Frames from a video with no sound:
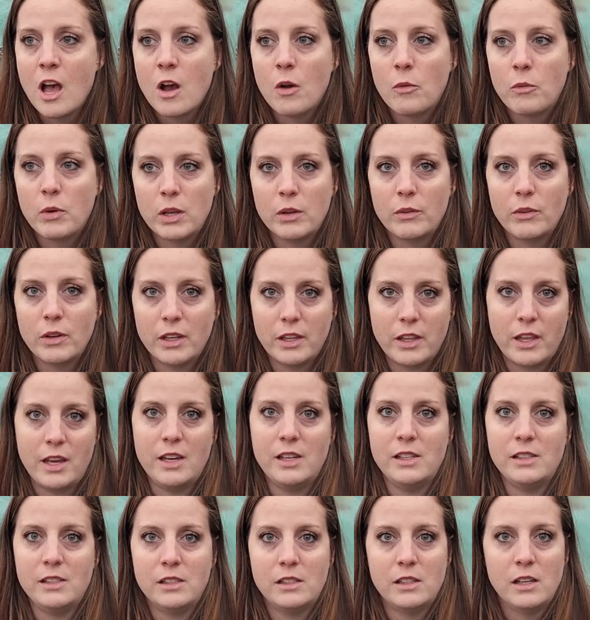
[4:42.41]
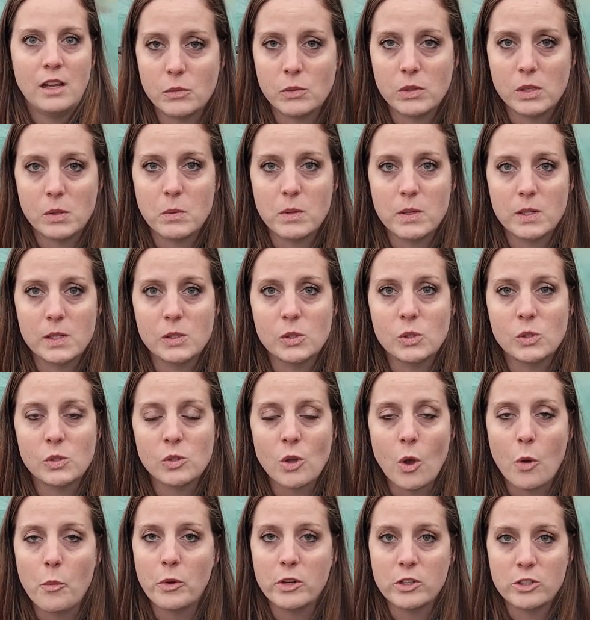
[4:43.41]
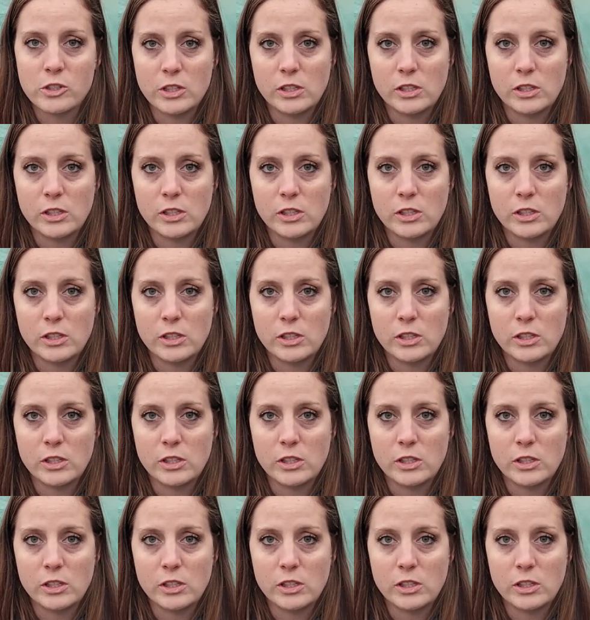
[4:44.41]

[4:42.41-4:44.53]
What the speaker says: we realized it would have been so much